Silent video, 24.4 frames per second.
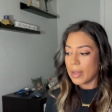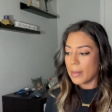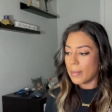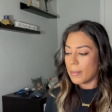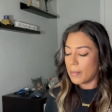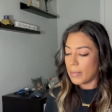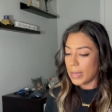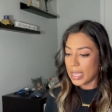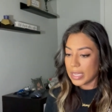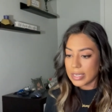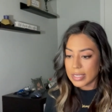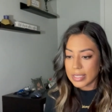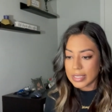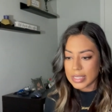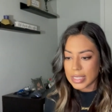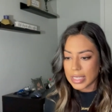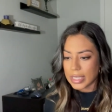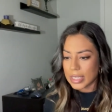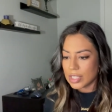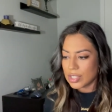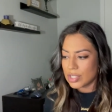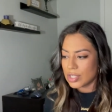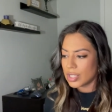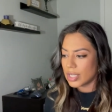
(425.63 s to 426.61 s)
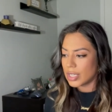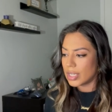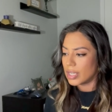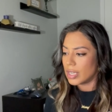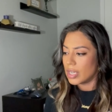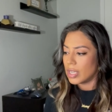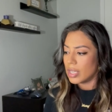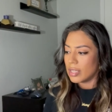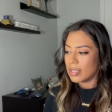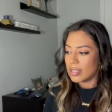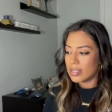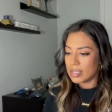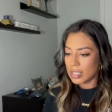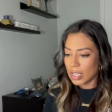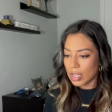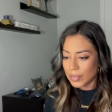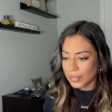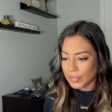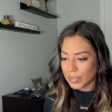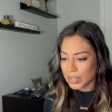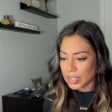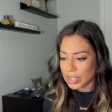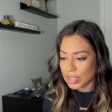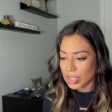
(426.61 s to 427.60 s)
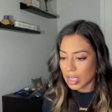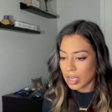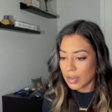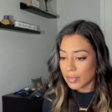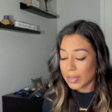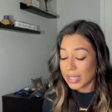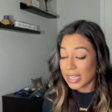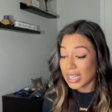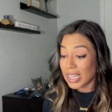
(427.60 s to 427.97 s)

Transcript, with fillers: meditation, self-discovery.